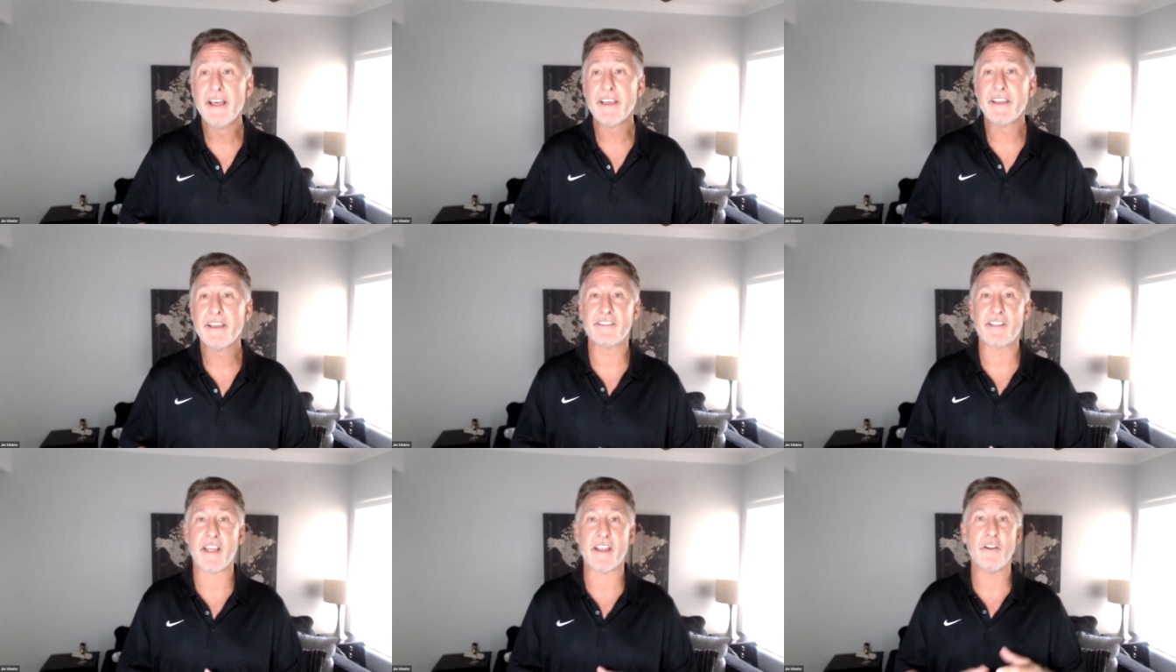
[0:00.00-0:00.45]

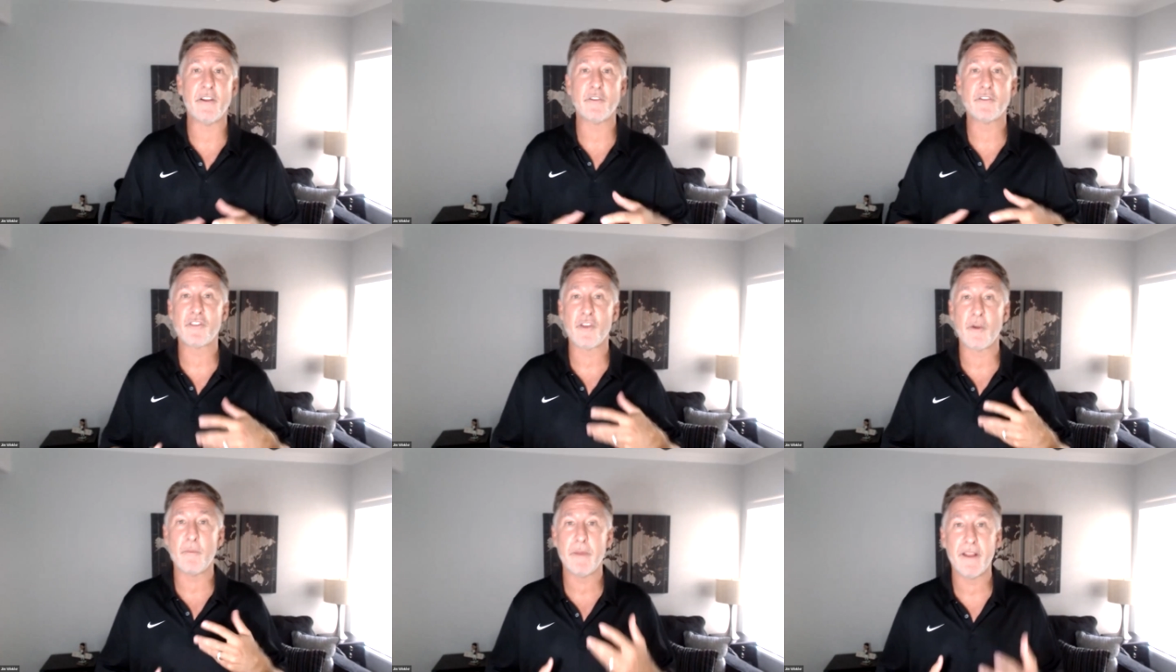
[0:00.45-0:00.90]
because i know
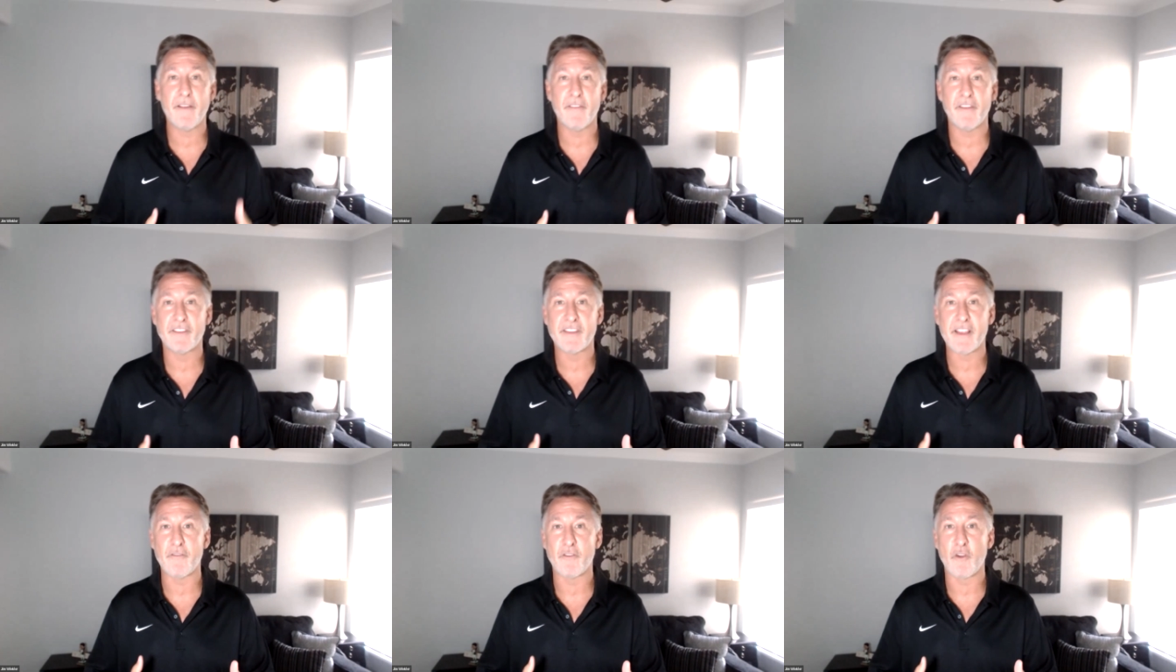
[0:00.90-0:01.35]
so many of
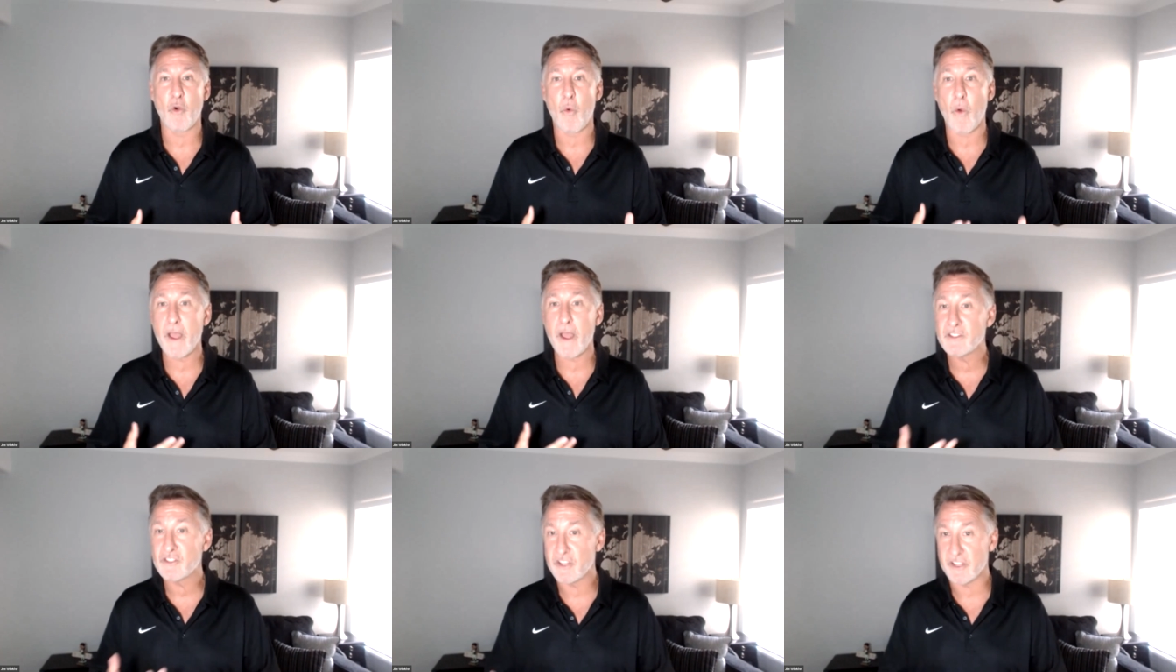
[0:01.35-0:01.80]
us have
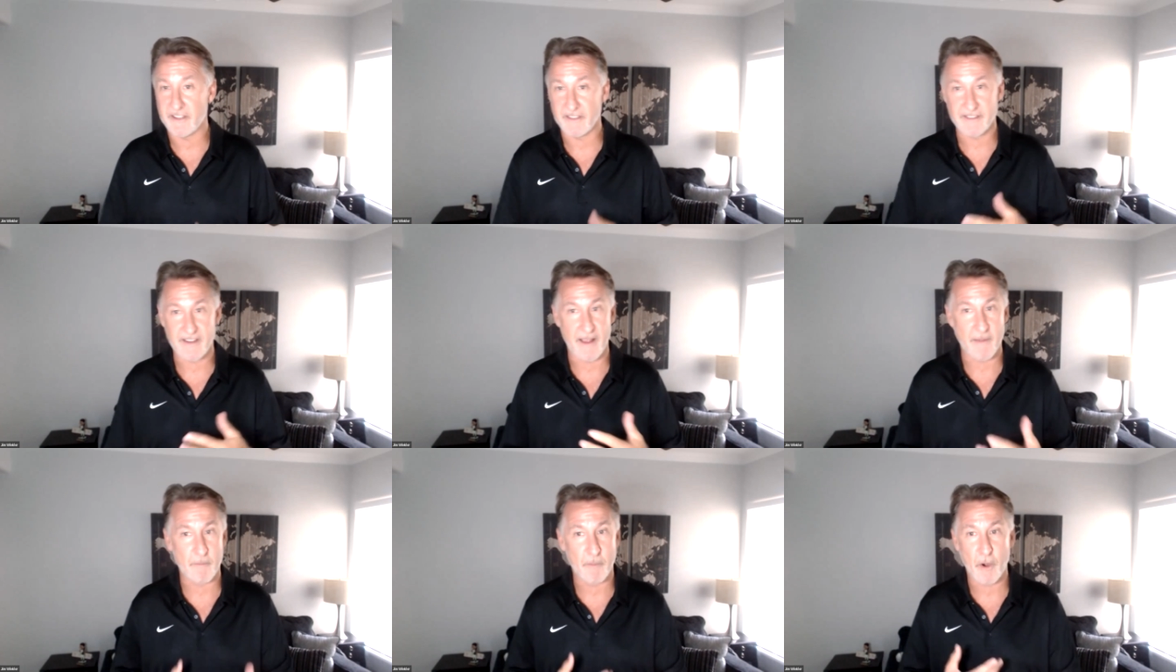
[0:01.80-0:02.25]

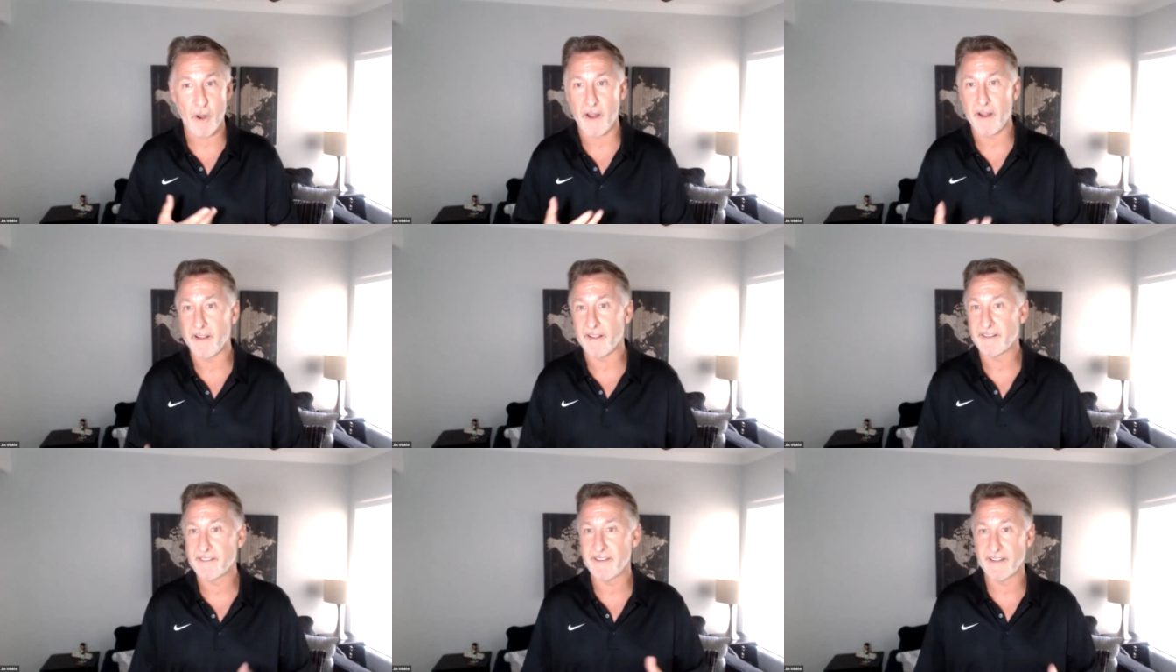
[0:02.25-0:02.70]
questions on
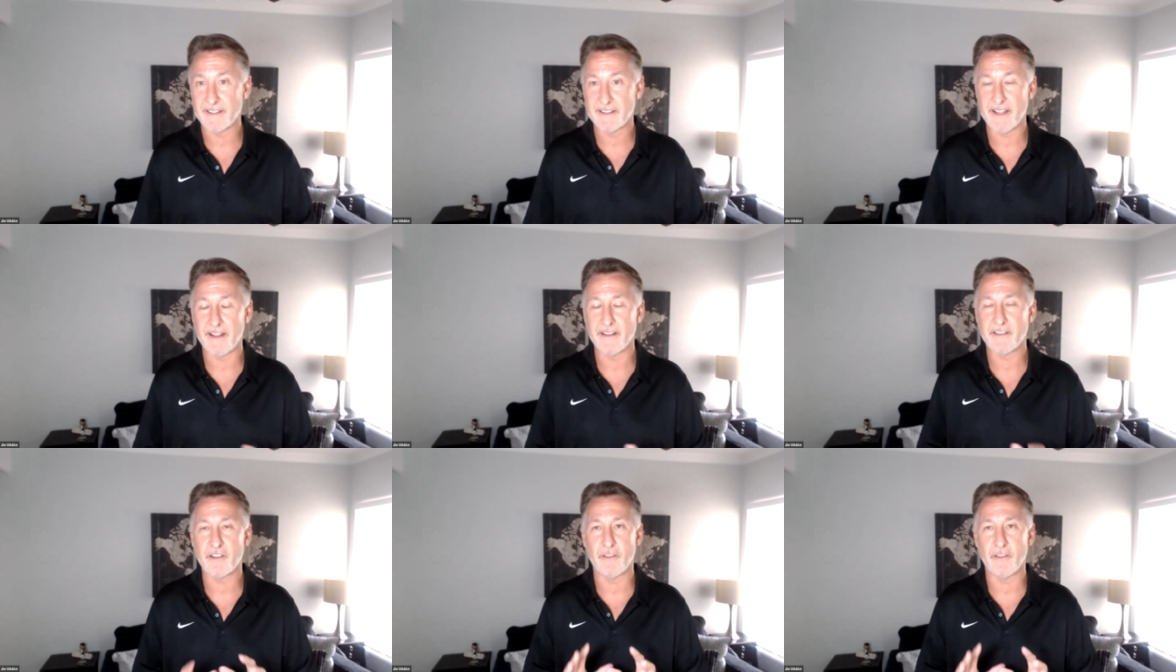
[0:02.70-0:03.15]
products like
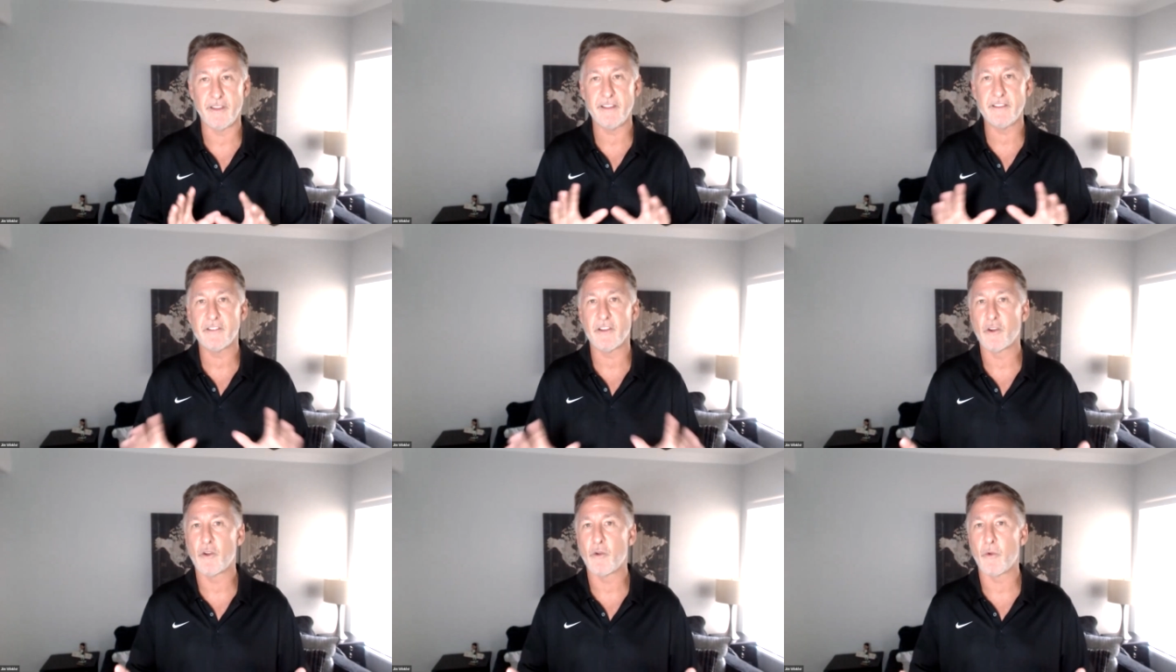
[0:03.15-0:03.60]
that so
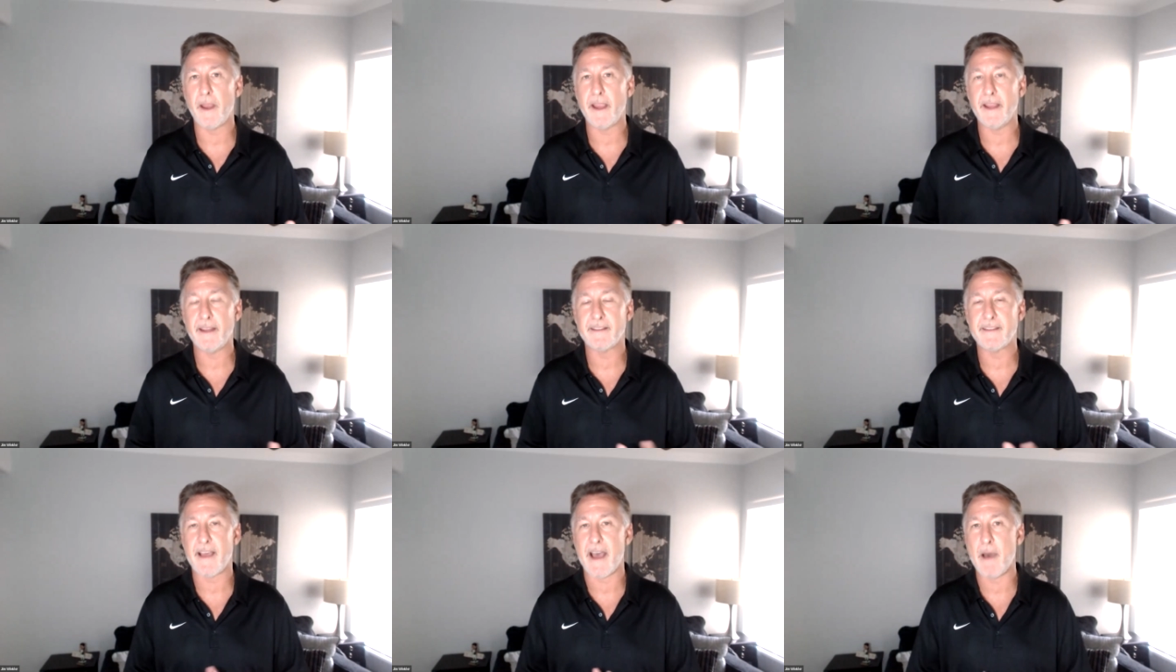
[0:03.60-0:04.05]
these are
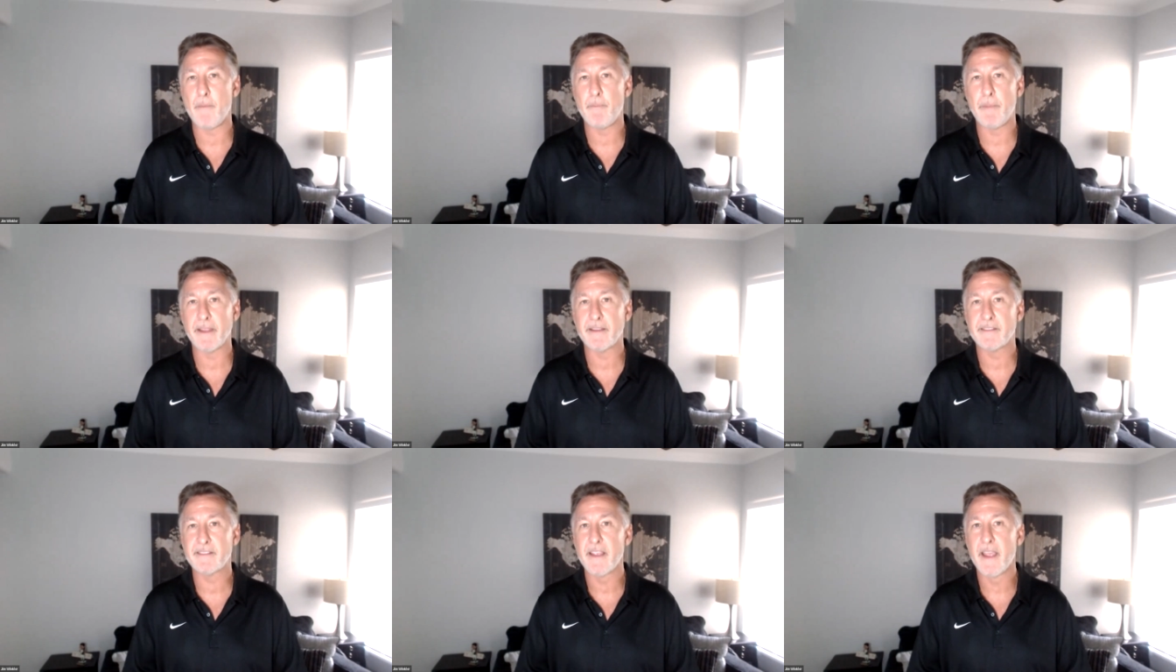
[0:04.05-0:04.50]
great
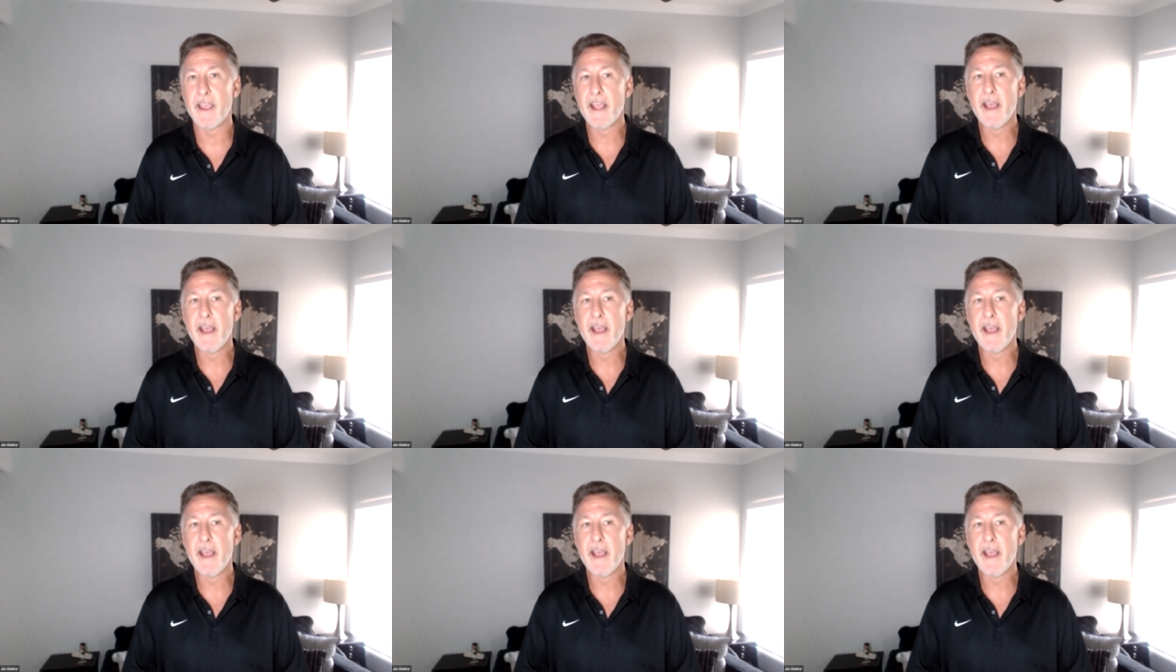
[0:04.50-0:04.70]
topics